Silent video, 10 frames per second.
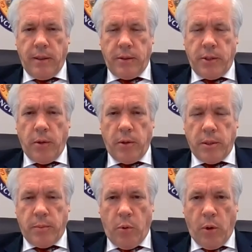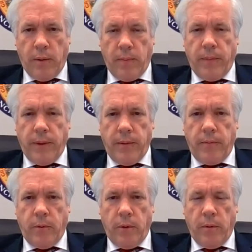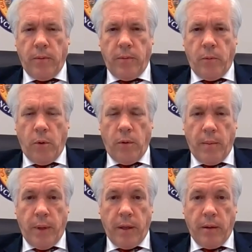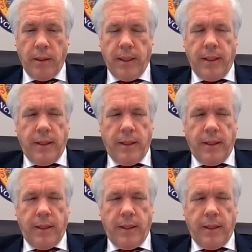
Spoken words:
show their support for the bill.